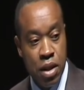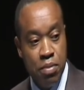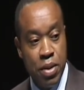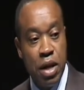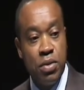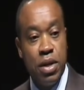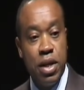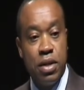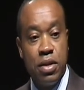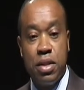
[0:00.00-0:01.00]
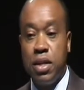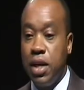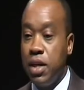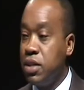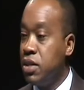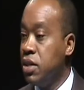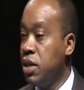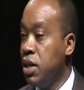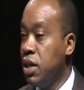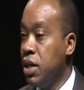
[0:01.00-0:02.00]
But I will lean on the things
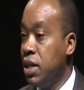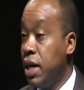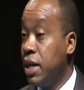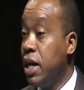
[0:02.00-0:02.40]
that